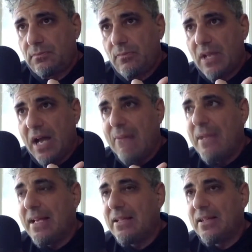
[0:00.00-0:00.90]
I
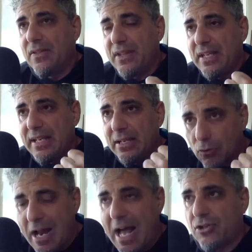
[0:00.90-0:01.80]
made the
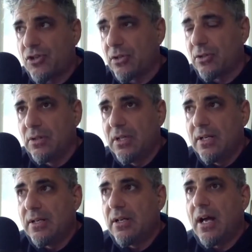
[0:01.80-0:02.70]
irrational.
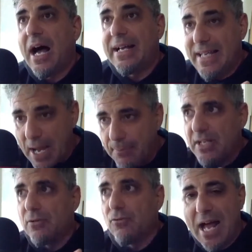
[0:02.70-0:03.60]
I kept
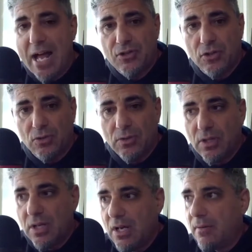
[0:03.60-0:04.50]
it irrational,
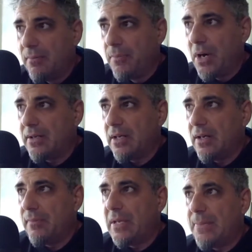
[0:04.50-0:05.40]
but
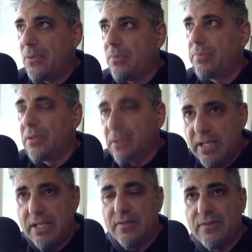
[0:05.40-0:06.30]
people
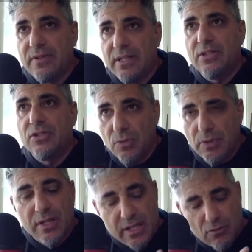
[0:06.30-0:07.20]
believed in doing
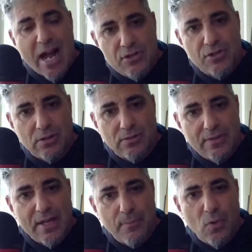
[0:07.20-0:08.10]
the irrational at
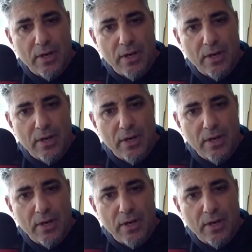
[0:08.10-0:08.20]
that point.